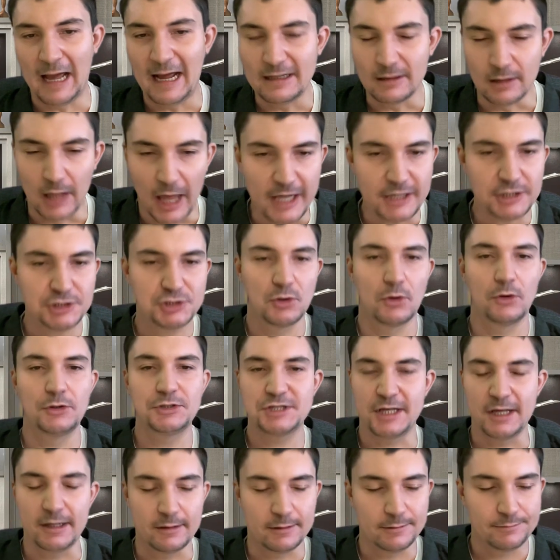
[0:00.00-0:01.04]
I like
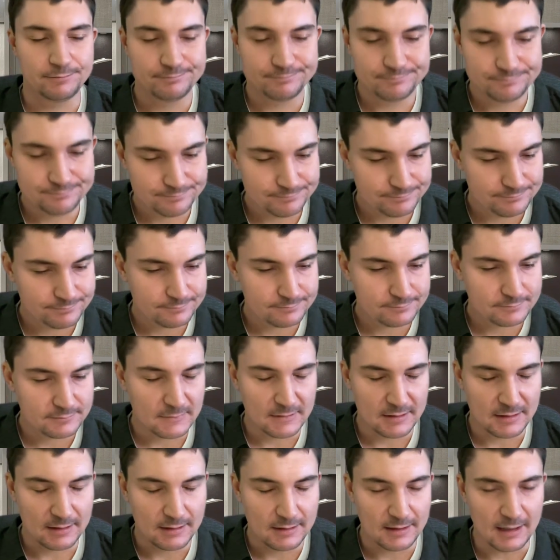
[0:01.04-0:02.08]
George Kittle.
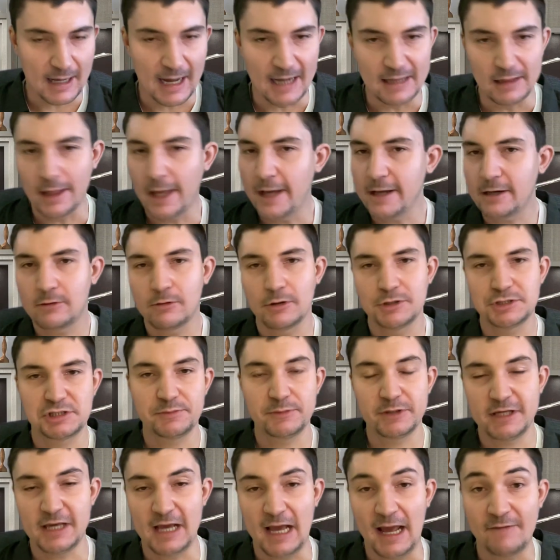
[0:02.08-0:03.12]
I like
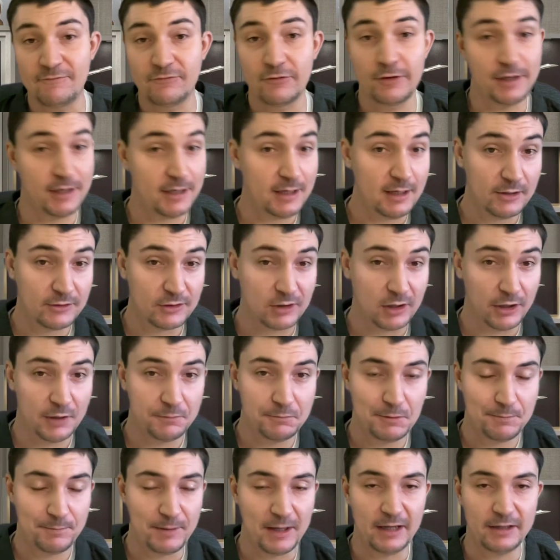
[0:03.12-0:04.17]
Christian McCaffrey. He is a
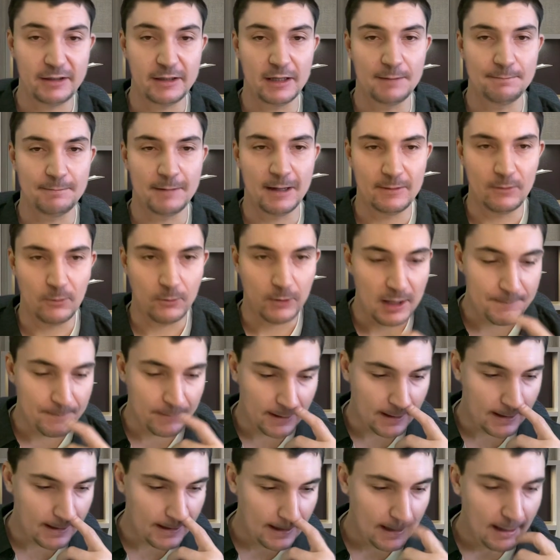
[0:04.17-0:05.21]
little bit banged up, by the way,
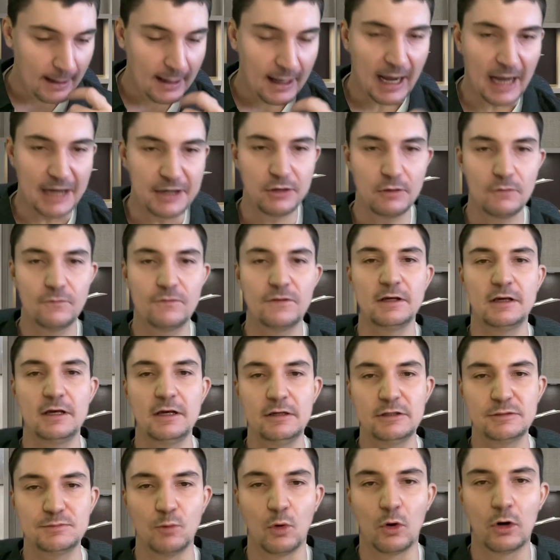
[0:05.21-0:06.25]
but I do think
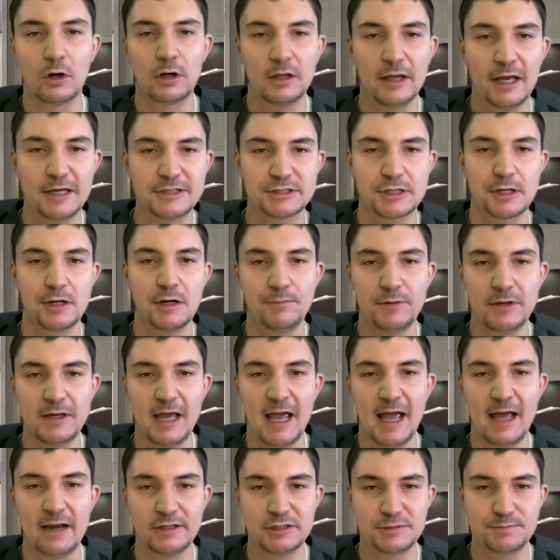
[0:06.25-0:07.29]
he's more or less going to
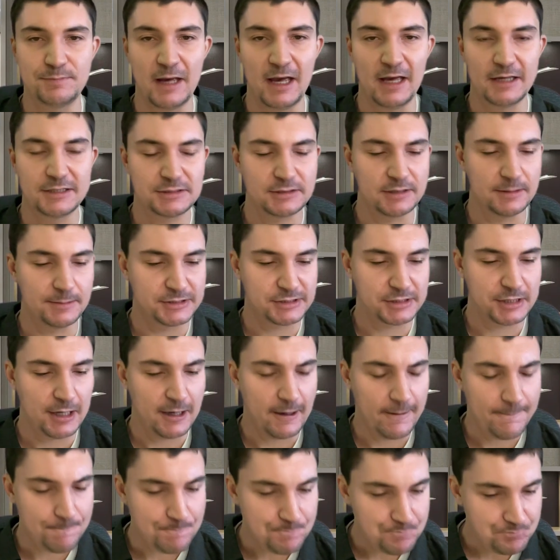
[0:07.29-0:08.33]
be at his best in this
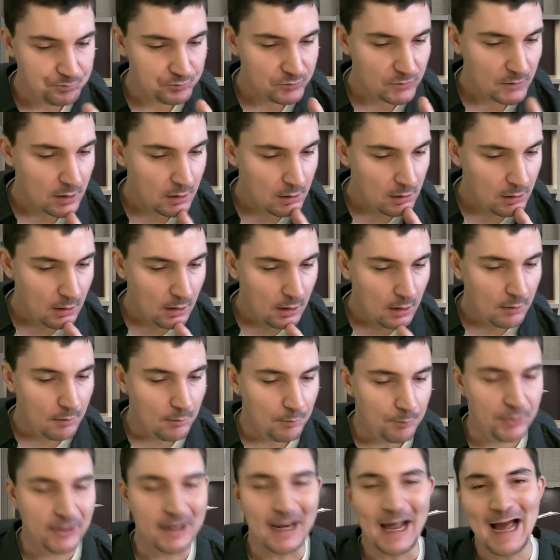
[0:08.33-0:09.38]
game.
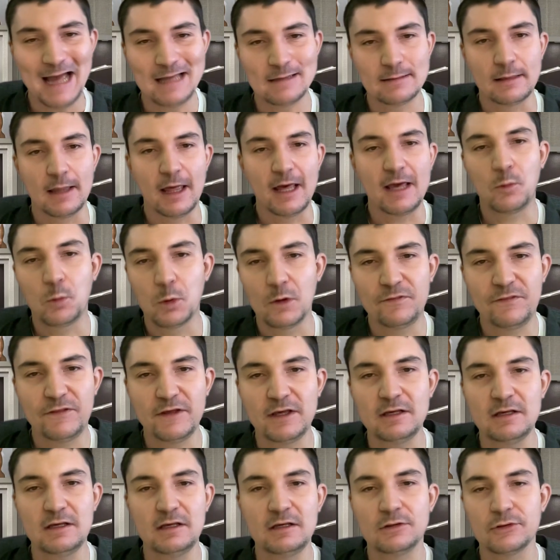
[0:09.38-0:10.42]
But I like what
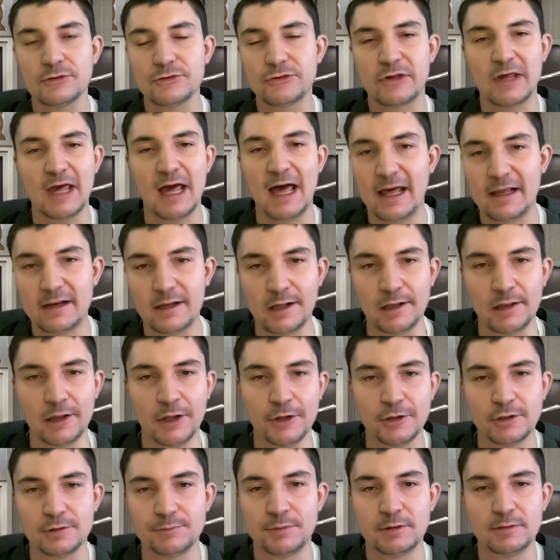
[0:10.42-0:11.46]
the Eagles got a
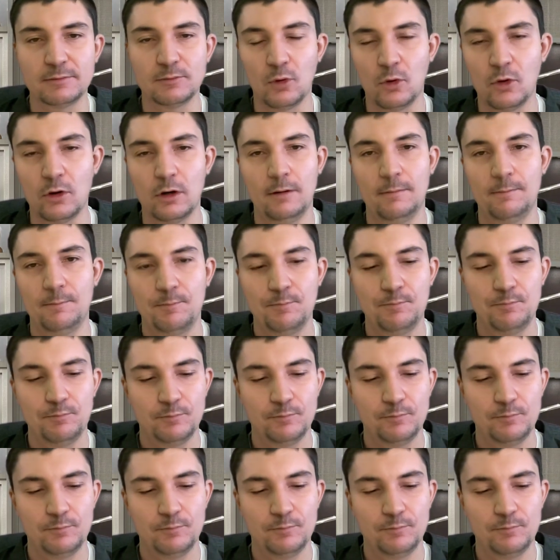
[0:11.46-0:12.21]
little bit more.